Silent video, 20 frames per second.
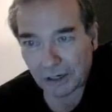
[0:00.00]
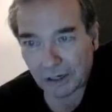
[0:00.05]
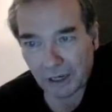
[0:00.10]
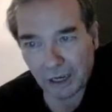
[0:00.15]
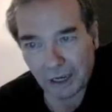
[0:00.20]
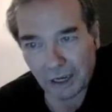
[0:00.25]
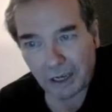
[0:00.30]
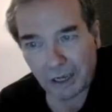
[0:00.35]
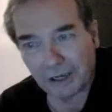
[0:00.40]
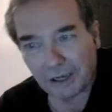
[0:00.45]

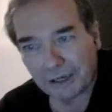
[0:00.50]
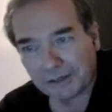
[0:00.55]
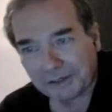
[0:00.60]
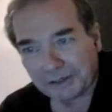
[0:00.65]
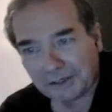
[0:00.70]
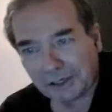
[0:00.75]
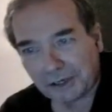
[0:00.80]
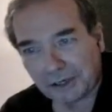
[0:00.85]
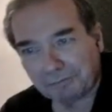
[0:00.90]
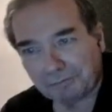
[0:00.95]

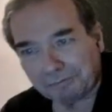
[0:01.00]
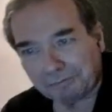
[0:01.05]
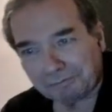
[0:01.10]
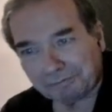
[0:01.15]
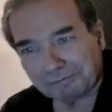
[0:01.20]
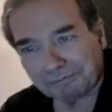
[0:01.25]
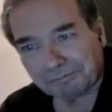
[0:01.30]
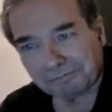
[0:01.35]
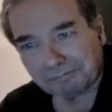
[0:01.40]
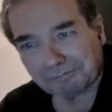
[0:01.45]
And
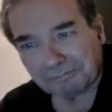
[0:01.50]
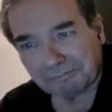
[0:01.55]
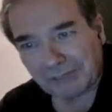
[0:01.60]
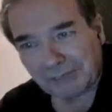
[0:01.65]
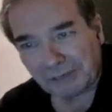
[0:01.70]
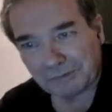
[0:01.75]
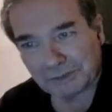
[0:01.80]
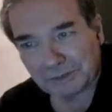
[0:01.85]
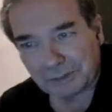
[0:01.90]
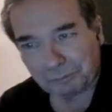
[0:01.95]
there
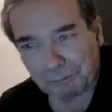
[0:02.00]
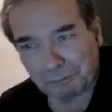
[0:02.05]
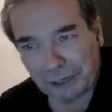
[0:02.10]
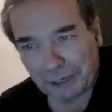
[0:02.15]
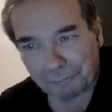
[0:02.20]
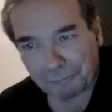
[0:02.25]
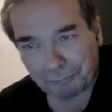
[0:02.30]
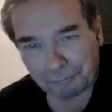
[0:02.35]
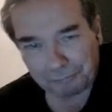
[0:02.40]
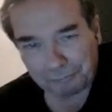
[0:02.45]
was a
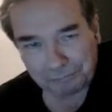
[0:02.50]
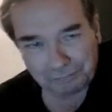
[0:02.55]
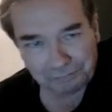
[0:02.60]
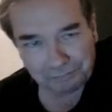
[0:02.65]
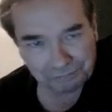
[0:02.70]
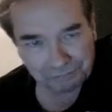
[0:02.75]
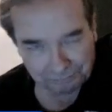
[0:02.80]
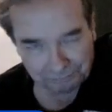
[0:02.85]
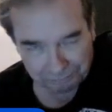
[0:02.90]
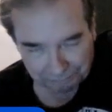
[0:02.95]
bit,
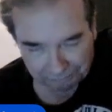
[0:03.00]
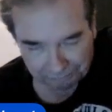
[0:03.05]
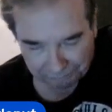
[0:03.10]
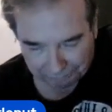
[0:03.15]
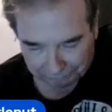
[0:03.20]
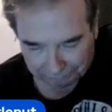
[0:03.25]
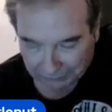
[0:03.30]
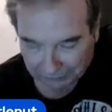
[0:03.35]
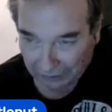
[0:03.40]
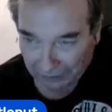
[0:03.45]

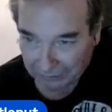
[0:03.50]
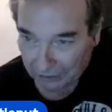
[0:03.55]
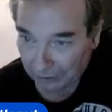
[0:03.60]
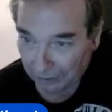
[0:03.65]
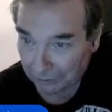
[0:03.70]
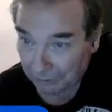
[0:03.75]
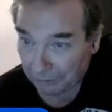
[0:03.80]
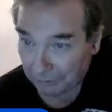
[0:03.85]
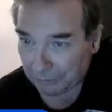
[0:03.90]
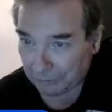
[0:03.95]
I don't
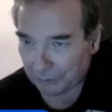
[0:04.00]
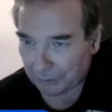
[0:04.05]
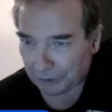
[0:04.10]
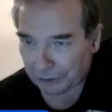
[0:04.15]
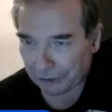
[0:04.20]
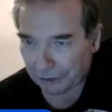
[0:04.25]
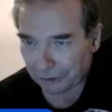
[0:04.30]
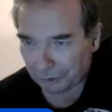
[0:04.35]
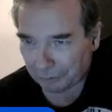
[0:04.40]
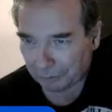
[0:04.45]
know if you got
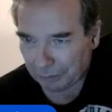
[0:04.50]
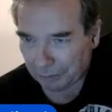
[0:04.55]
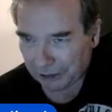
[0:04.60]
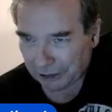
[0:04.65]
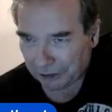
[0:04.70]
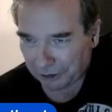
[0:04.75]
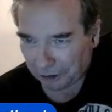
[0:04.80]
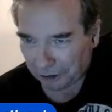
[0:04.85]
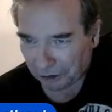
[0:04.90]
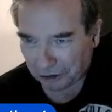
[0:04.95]
it on
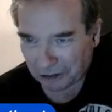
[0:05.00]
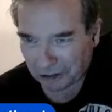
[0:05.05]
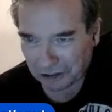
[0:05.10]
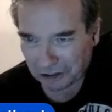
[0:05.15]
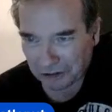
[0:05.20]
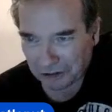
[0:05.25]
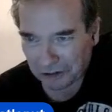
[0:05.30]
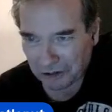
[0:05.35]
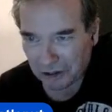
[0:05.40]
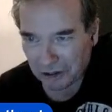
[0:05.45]
Peacock,
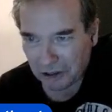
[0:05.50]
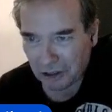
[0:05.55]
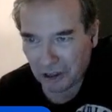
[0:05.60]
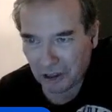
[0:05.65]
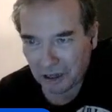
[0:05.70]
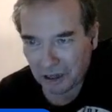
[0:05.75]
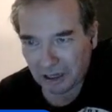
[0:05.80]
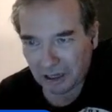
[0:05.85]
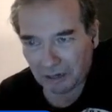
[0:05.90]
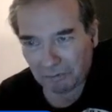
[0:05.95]

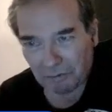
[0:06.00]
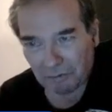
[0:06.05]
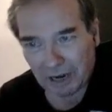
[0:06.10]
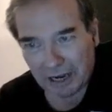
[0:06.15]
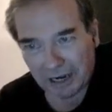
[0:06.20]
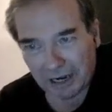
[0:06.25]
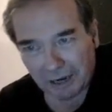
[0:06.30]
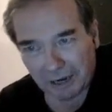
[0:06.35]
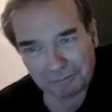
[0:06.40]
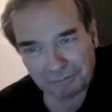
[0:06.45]

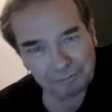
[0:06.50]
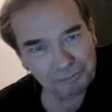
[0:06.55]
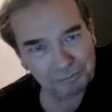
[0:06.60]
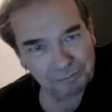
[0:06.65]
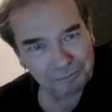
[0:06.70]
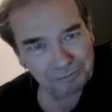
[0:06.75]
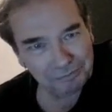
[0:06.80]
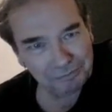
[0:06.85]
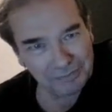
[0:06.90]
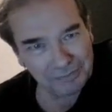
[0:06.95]
where
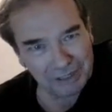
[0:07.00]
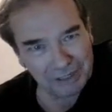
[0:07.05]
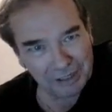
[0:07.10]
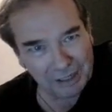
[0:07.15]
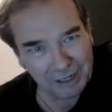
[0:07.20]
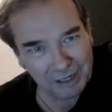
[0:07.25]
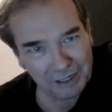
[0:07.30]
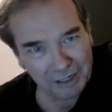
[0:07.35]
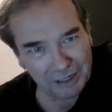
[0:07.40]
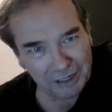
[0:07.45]

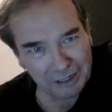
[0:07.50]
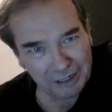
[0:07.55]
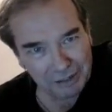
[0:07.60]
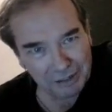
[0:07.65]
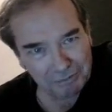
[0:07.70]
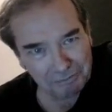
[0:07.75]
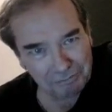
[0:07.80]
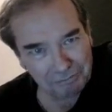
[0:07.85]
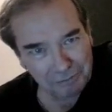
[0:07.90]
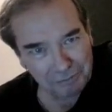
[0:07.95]

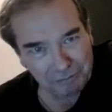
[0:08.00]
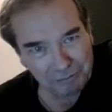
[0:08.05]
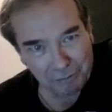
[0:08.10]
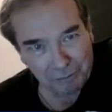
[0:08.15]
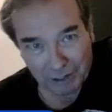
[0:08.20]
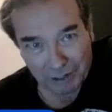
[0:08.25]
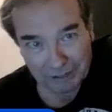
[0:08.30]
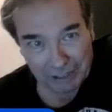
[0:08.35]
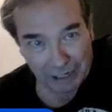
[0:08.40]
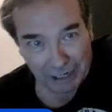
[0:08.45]
we
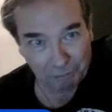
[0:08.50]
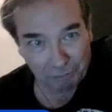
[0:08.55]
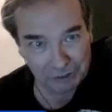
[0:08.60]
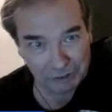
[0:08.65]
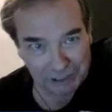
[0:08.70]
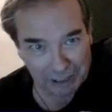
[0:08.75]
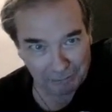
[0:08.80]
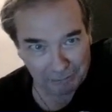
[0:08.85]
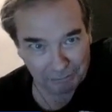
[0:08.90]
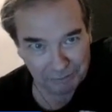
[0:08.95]
find out what's
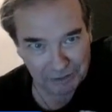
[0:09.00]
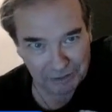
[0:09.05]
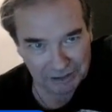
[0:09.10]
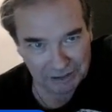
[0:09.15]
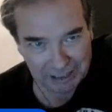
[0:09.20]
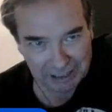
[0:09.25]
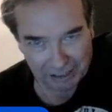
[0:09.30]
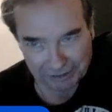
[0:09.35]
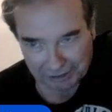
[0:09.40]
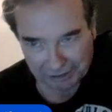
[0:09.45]
happened to
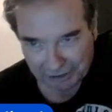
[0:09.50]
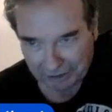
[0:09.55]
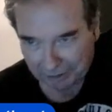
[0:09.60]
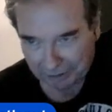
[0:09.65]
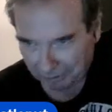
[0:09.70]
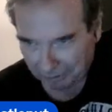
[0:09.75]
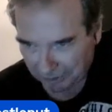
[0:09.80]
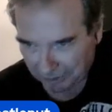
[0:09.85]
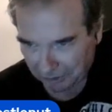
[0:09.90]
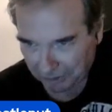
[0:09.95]
Sonny,
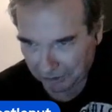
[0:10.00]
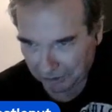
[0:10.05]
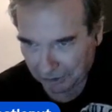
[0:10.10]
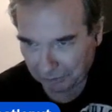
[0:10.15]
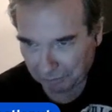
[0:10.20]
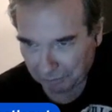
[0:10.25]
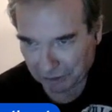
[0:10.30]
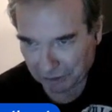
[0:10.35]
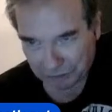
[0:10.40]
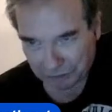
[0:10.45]

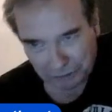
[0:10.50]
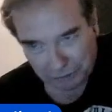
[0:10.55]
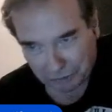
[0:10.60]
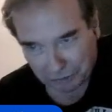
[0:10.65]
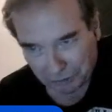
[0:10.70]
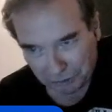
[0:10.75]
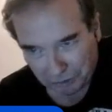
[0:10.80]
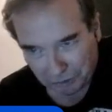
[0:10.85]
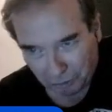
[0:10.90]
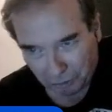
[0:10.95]
because you
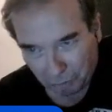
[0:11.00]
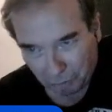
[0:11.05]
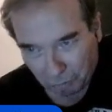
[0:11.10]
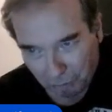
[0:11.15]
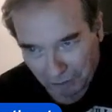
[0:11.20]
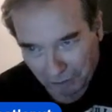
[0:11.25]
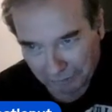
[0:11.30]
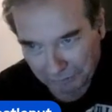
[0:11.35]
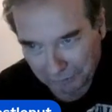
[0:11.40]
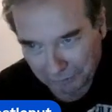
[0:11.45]
can call
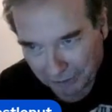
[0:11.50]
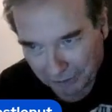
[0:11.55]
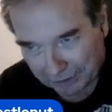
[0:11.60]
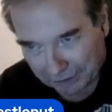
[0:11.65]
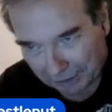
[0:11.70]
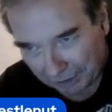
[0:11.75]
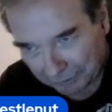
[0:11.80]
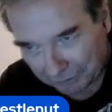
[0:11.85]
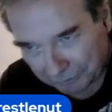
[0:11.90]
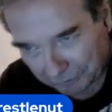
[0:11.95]

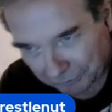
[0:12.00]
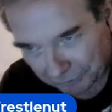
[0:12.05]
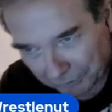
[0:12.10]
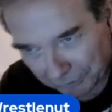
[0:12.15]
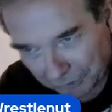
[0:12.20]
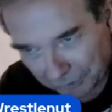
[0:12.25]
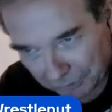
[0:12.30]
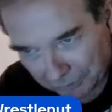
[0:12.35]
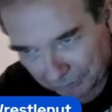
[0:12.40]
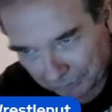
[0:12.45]

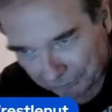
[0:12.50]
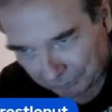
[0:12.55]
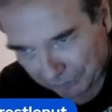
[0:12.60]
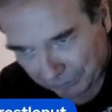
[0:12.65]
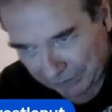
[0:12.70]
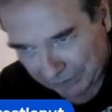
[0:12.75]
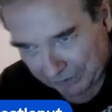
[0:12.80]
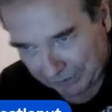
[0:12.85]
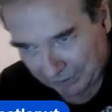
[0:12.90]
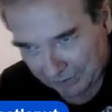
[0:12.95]

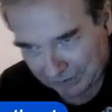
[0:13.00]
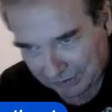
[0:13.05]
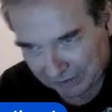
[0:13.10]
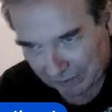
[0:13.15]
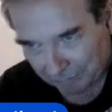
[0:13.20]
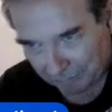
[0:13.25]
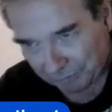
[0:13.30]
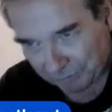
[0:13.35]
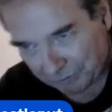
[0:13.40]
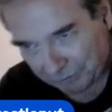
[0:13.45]

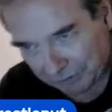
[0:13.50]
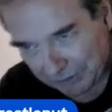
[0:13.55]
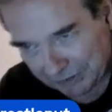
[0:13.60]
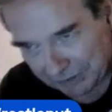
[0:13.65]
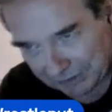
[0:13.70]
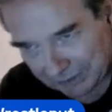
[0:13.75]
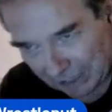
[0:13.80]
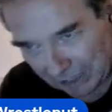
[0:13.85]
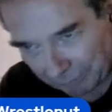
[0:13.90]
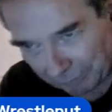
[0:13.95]

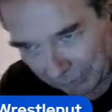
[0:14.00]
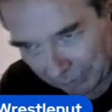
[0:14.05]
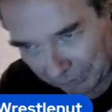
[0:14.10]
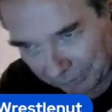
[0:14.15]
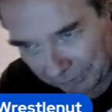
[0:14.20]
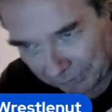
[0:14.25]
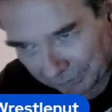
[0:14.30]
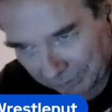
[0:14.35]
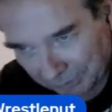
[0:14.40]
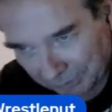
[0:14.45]
1-900-737-4